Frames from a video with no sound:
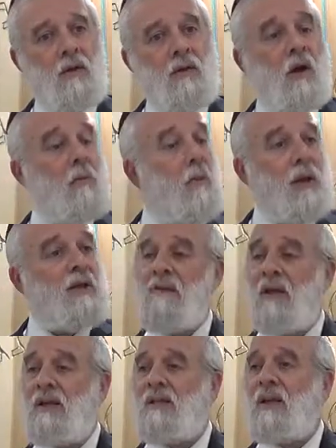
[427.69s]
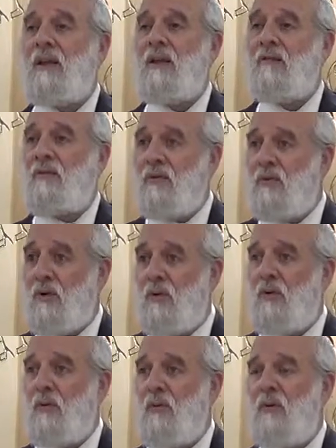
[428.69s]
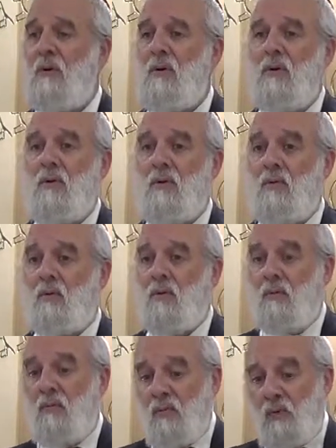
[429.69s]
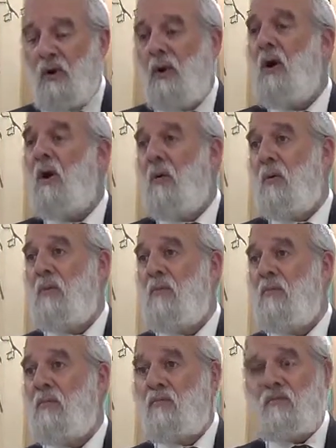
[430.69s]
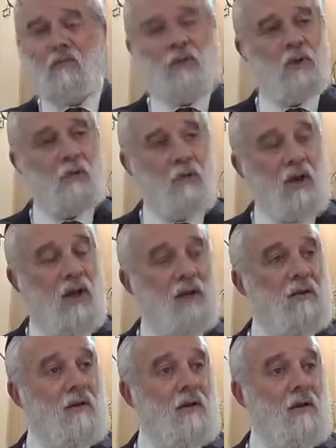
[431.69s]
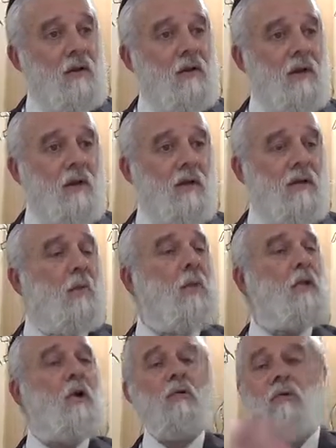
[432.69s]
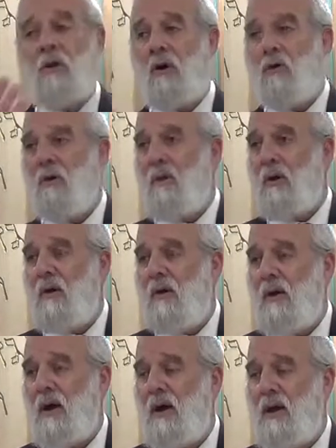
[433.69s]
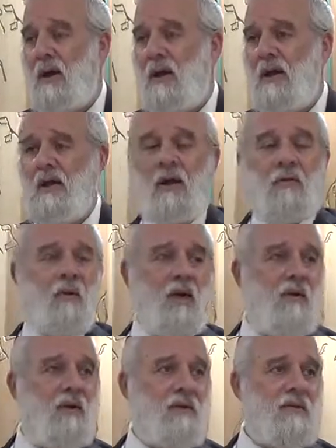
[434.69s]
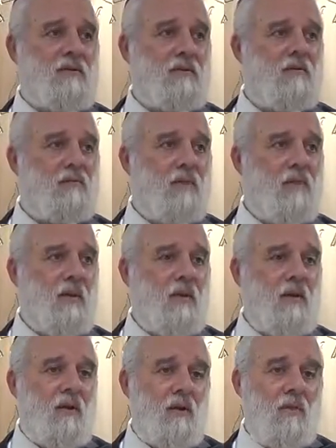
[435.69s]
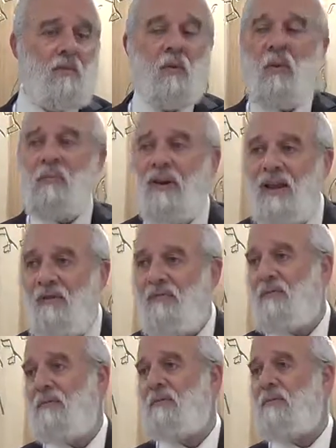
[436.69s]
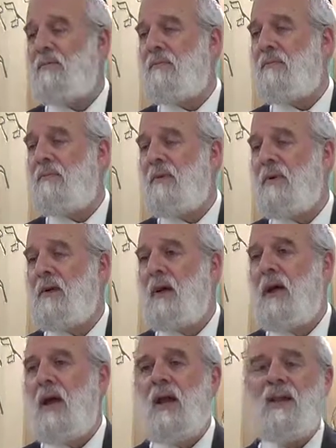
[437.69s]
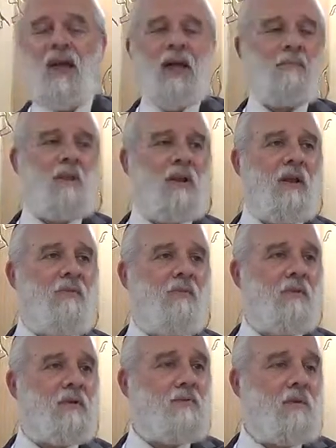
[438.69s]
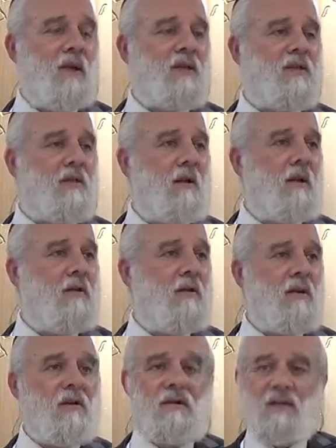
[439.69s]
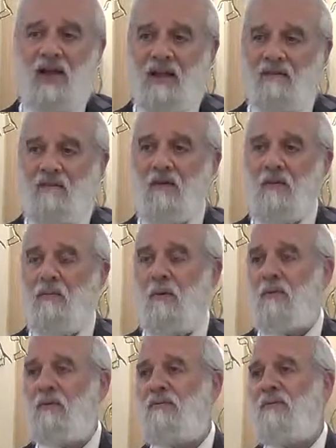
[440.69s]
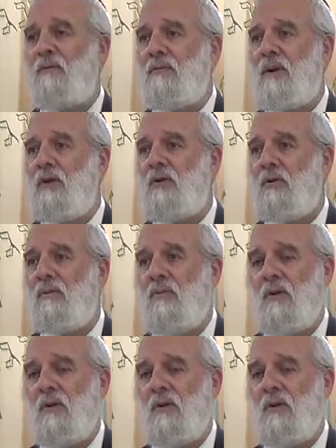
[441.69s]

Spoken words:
There are many things that even though we know from the Torah, that we don't know in other areas, but we believe. And that belief is based on that very important foundation